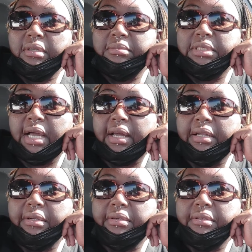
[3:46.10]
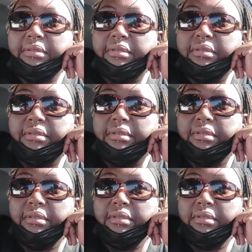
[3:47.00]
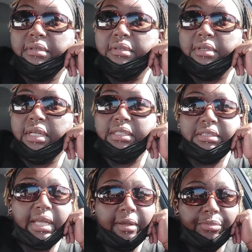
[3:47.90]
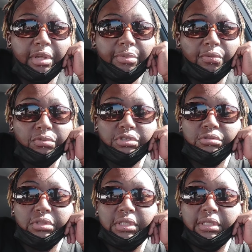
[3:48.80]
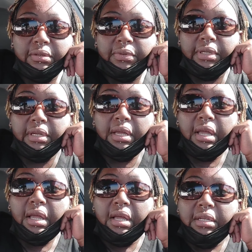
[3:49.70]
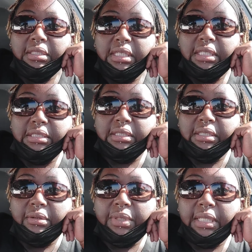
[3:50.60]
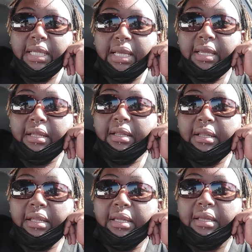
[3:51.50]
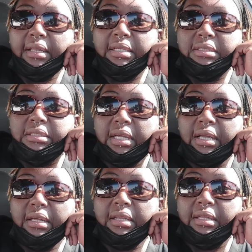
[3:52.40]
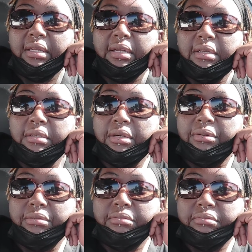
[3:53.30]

I'm tired. And it's like people want you to deal with this and deal with that. And it's like, yeah, no.